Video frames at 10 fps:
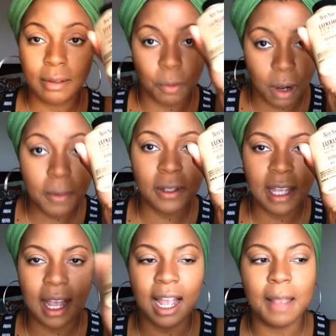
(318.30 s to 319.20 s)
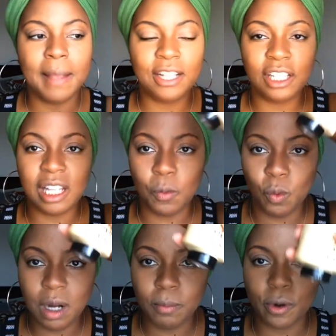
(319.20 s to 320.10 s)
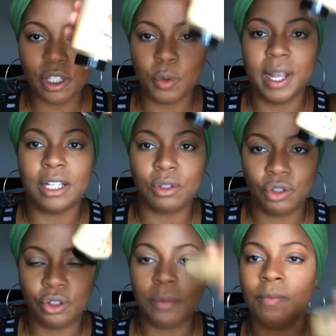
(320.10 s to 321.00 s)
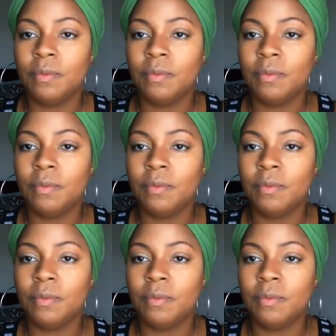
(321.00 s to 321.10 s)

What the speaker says: one more time and just did 1 more squeeze.